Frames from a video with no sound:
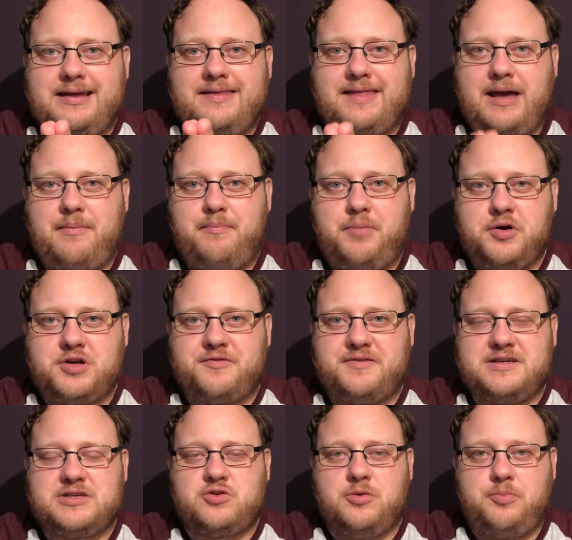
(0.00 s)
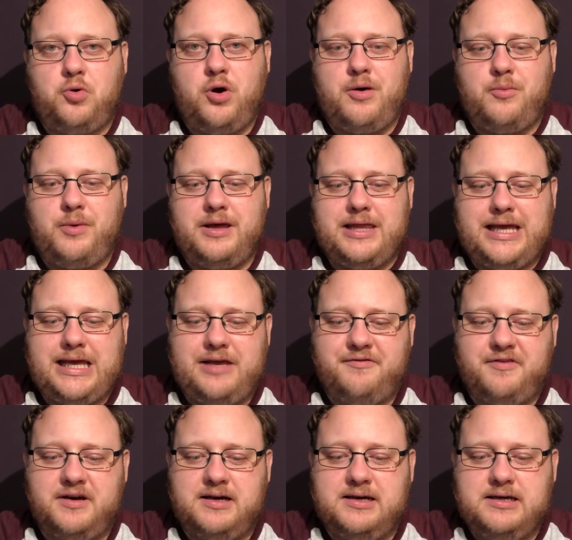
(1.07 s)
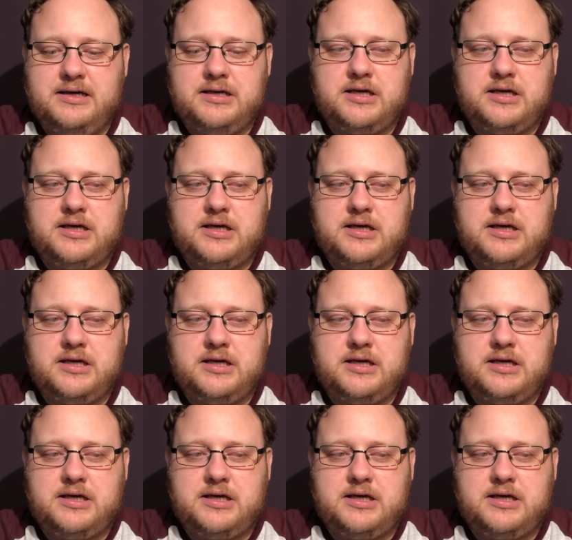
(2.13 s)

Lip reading: they push things to a point where they either